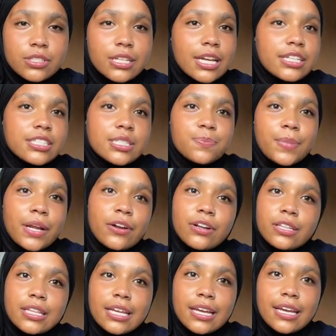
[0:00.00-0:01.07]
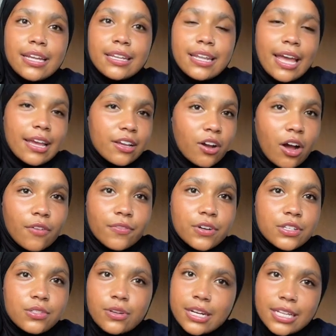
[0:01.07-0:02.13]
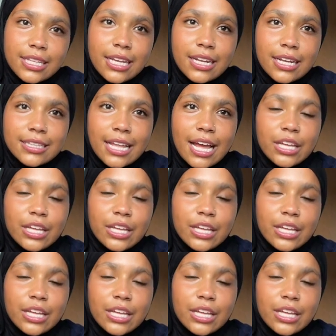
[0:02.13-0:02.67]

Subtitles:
It's just better than like Converse or anything like that.